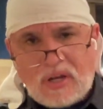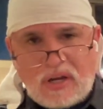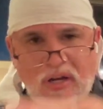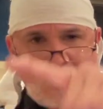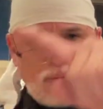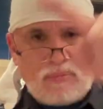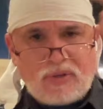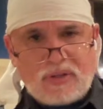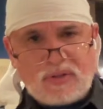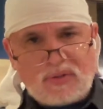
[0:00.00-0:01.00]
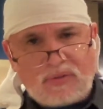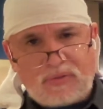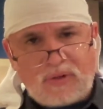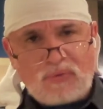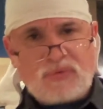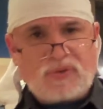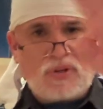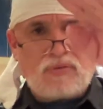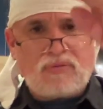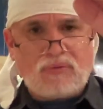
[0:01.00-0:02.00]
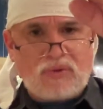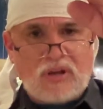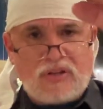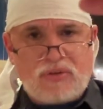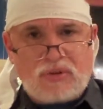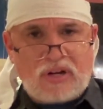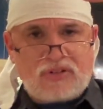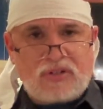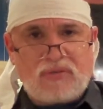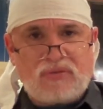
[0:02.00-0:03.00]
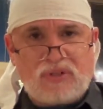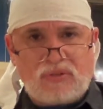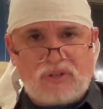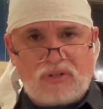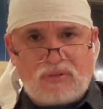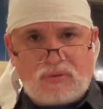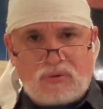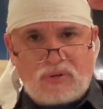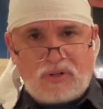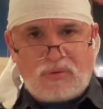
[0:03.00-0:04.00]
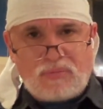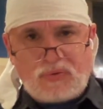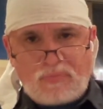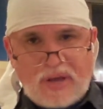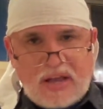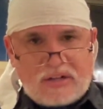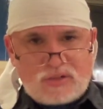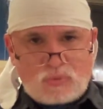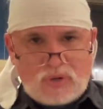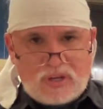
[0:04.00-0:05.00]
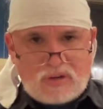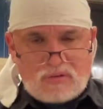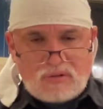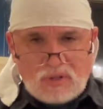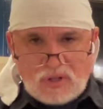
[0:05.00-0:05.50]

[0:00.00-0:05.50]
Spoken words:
And the sunroof you can actually tilt it, or it'll move back as well.